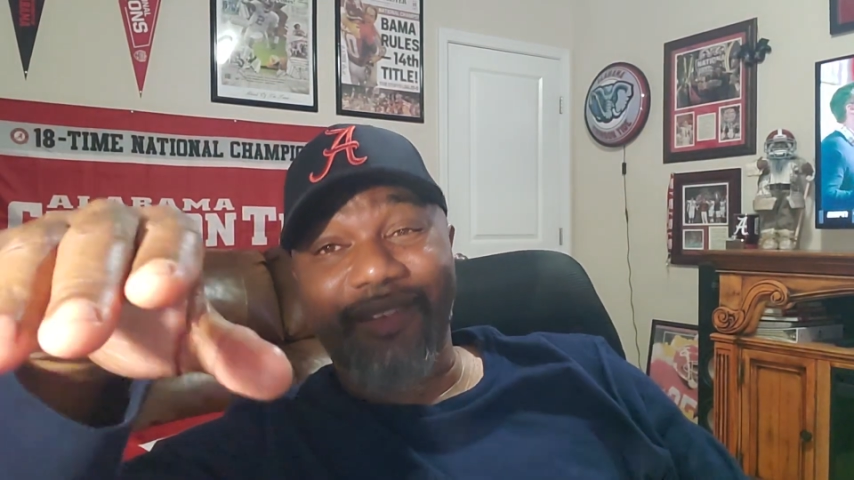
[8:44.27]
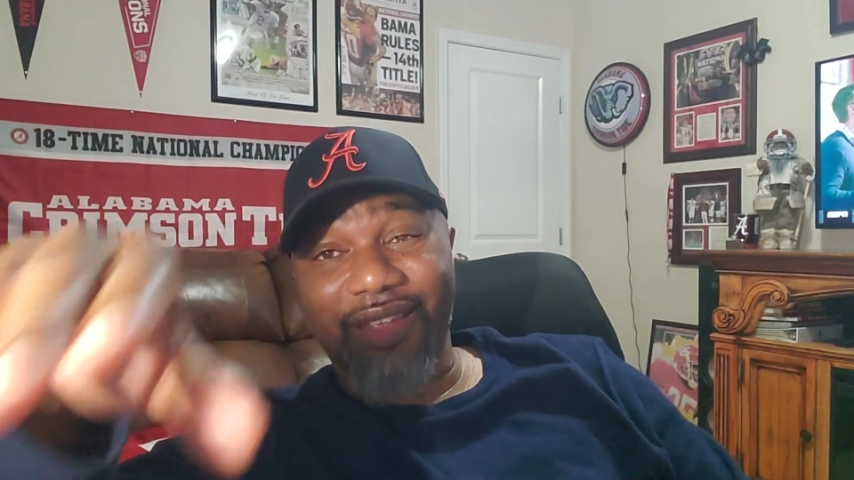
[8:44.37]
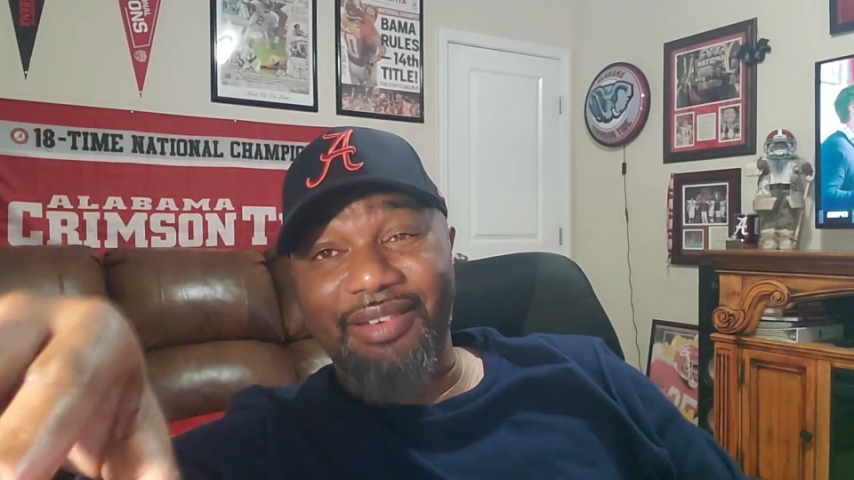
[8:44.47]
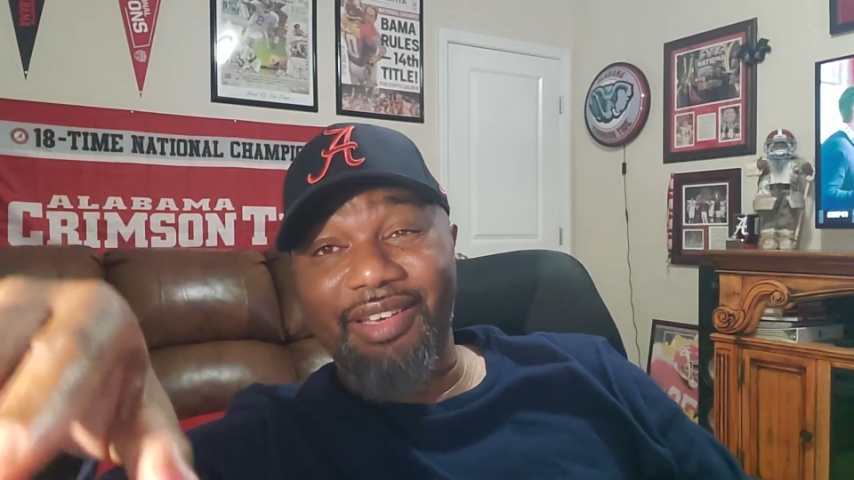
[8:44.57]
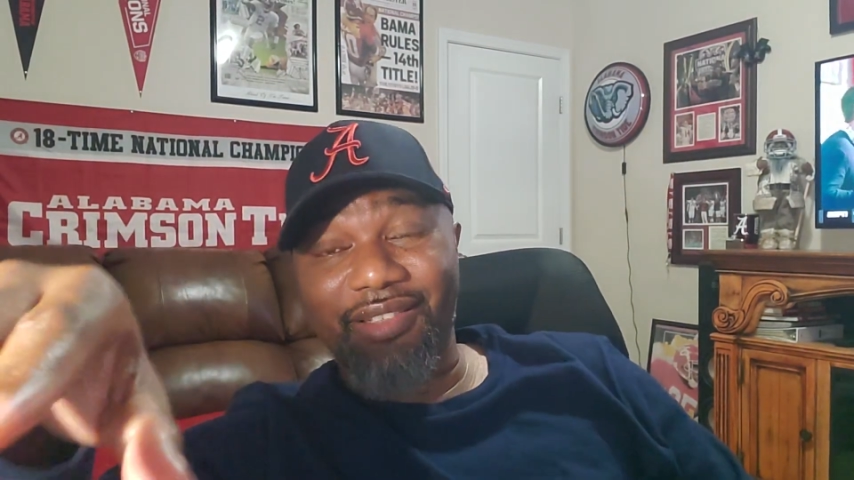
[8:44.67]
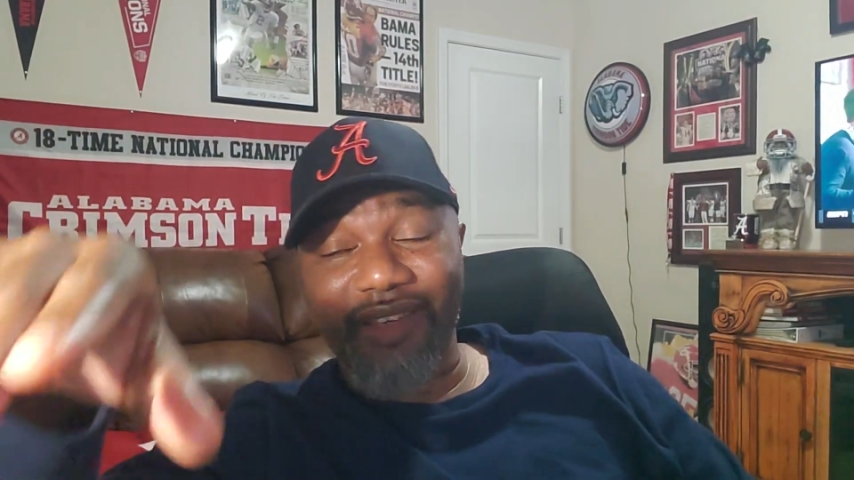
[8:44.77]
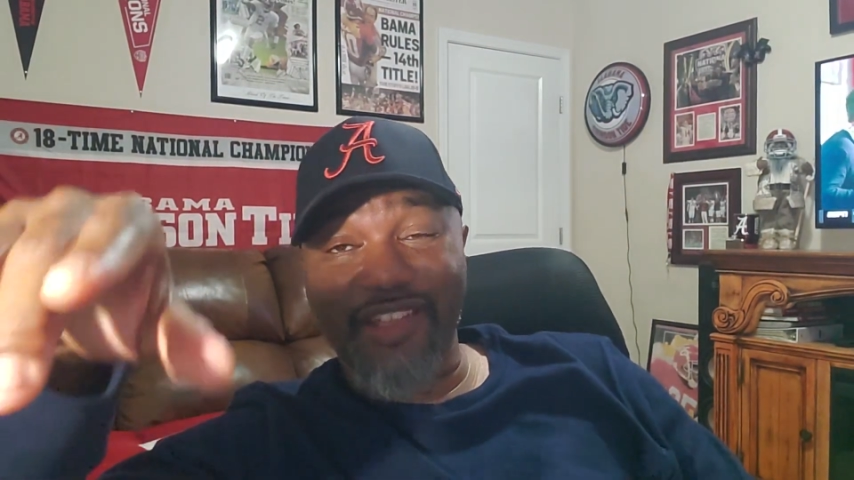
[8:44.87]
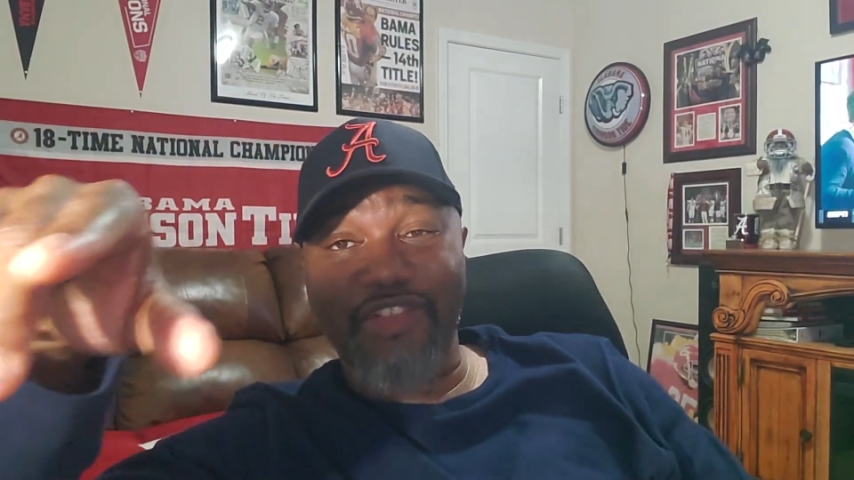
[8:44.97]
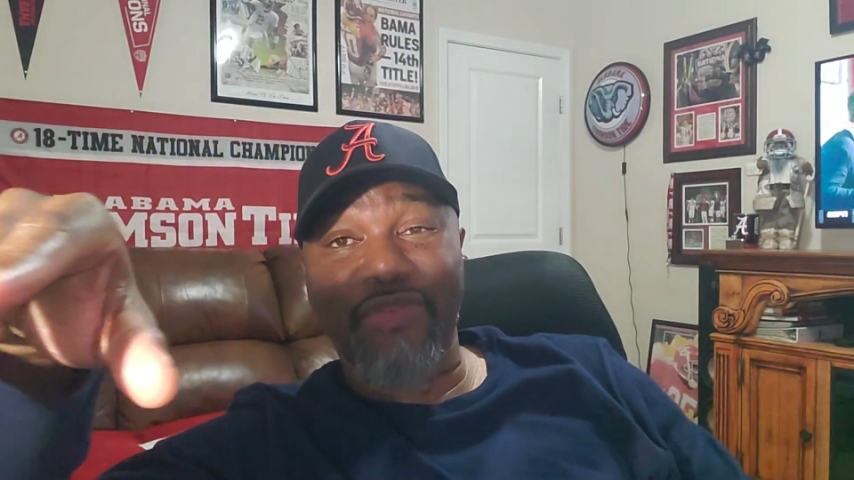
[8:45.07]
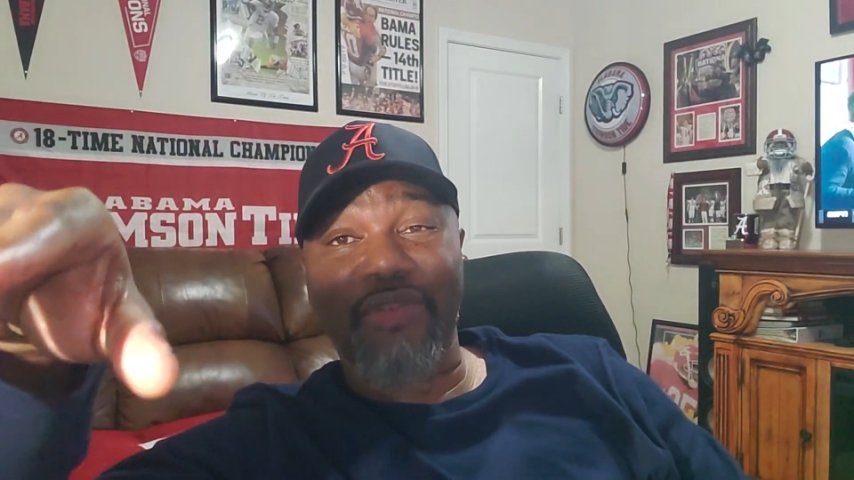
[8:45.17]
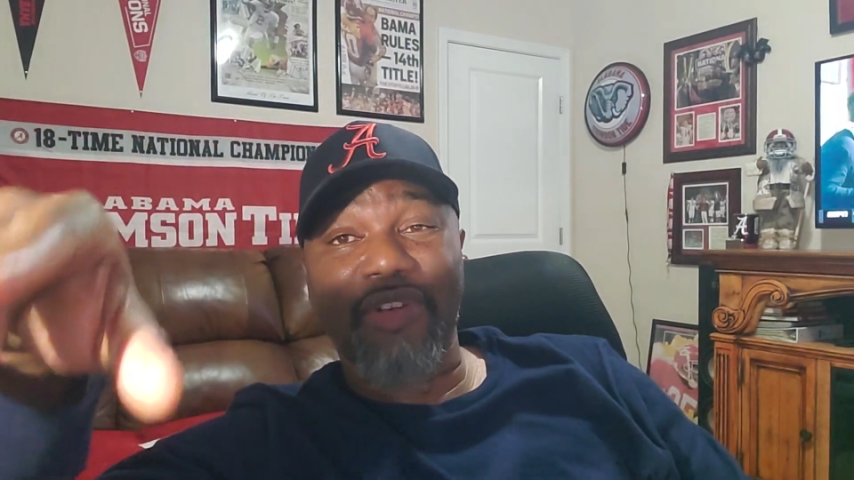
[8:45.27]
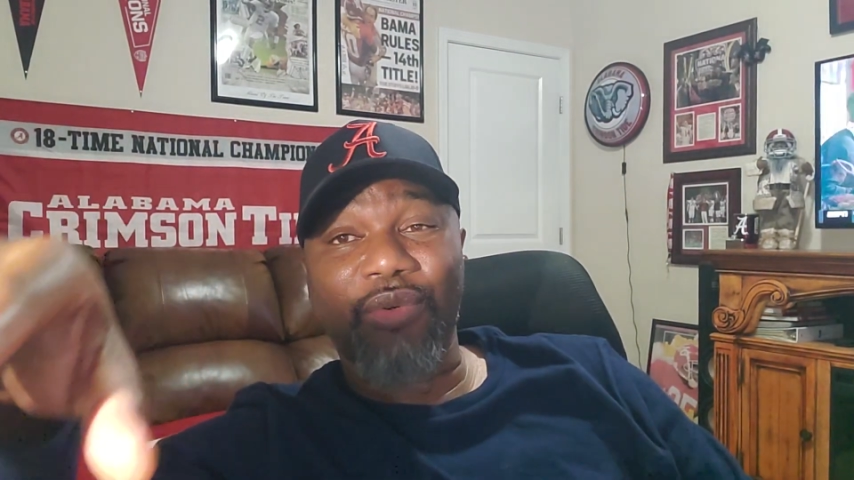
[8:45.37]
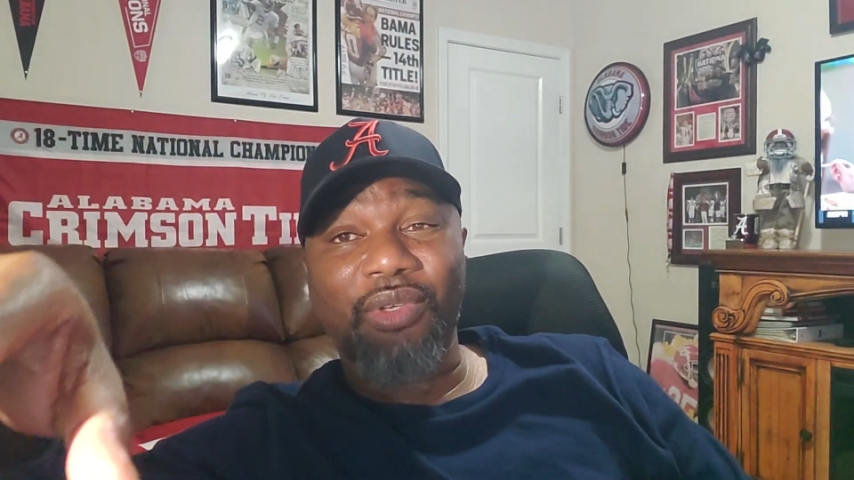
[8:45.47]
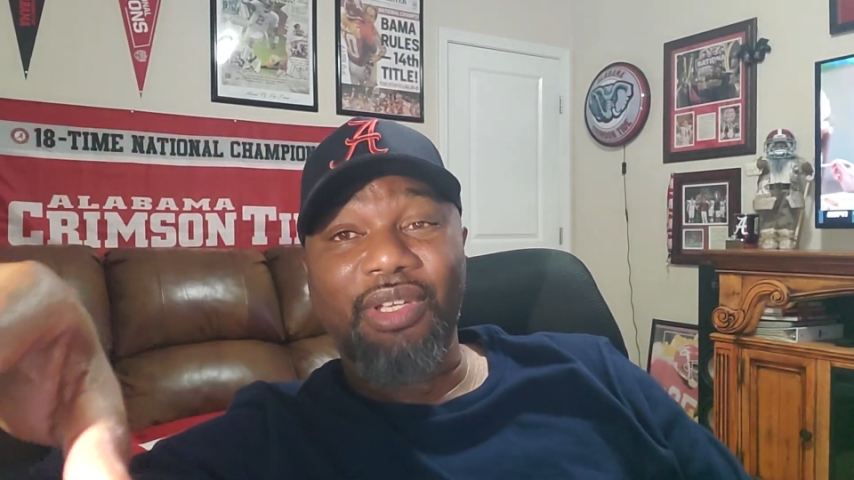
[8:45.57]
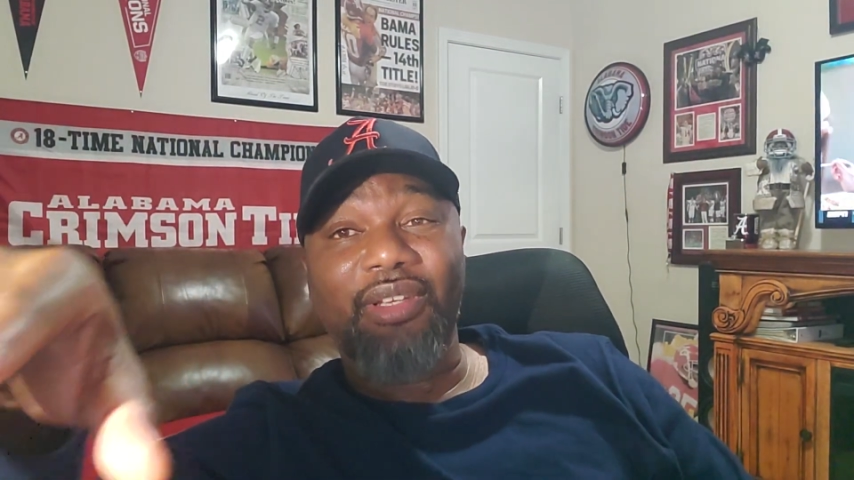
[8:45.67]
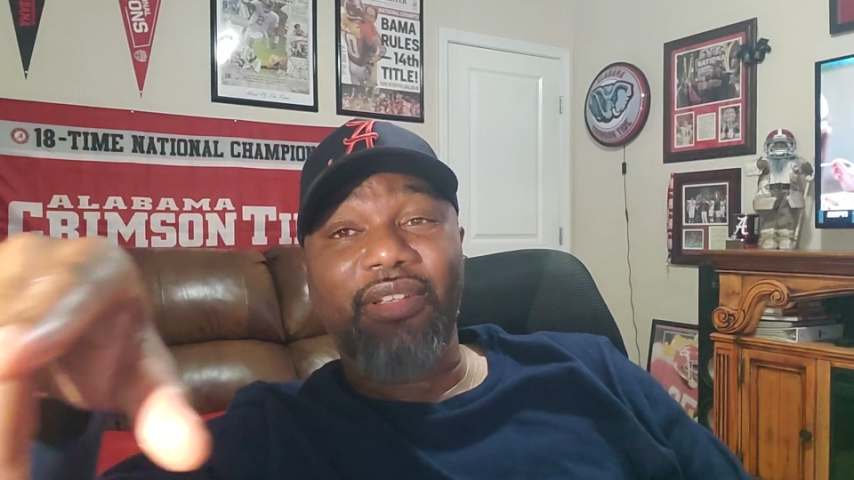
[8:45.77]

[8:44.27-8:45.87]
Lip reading: That just lets you know